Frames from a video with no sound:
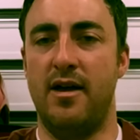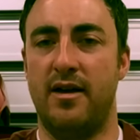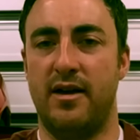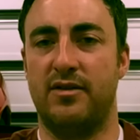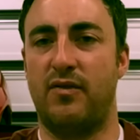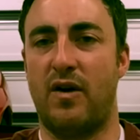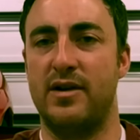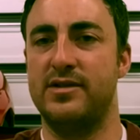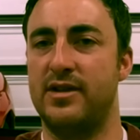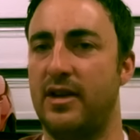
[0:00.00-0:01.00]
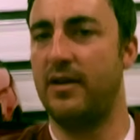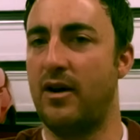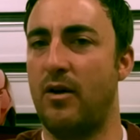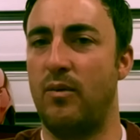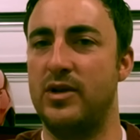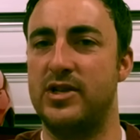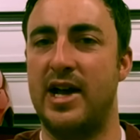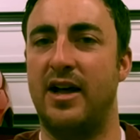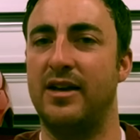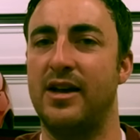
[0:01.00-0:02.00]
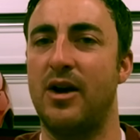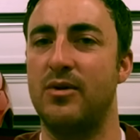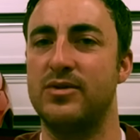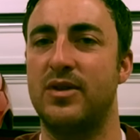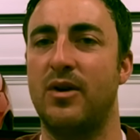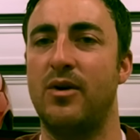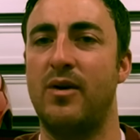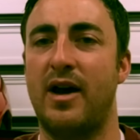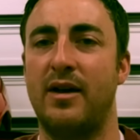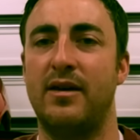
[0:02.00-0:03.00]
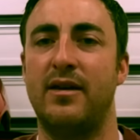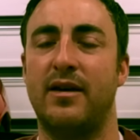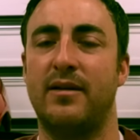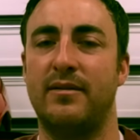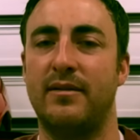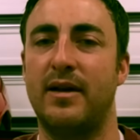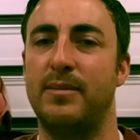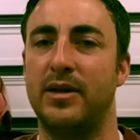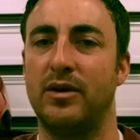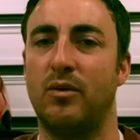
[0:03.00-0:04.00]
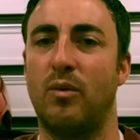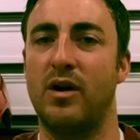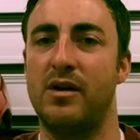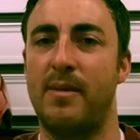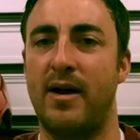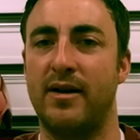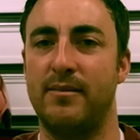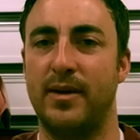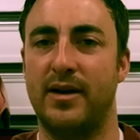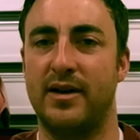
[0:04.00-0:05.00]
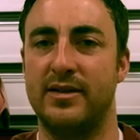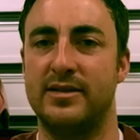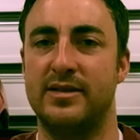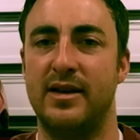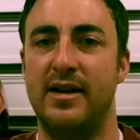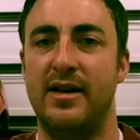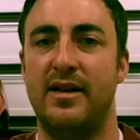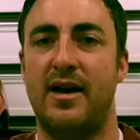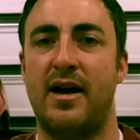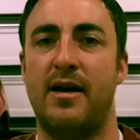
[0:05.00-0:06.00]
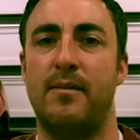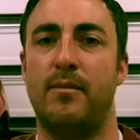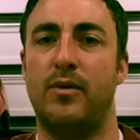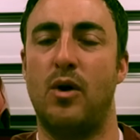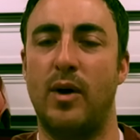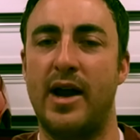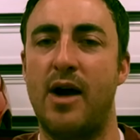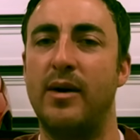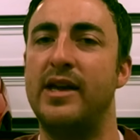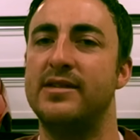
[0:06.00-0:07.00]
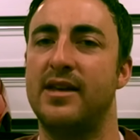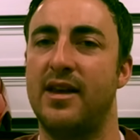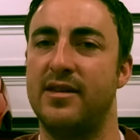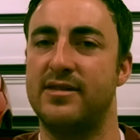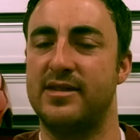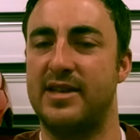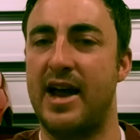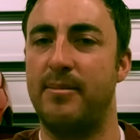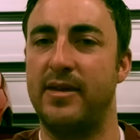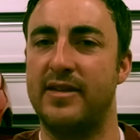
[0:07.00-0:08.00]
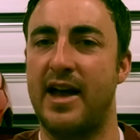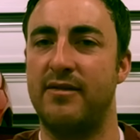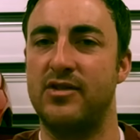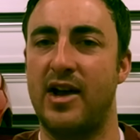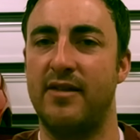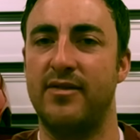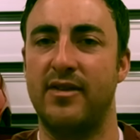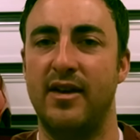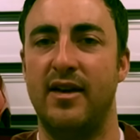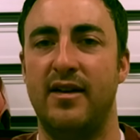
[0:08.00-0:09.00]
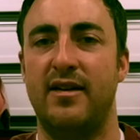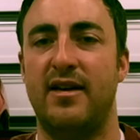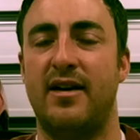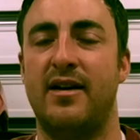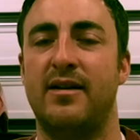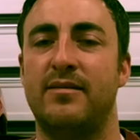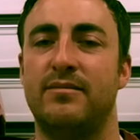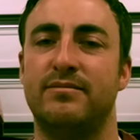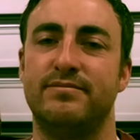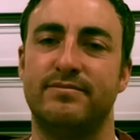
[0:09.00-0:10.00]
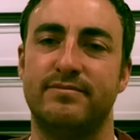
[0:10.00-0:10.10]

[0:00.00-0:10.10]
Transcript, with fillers: as far as uh, originality goes, though, I'd uh, I'd be a little worried about it because um, knowing how easy it is to snap these half shafts. Um,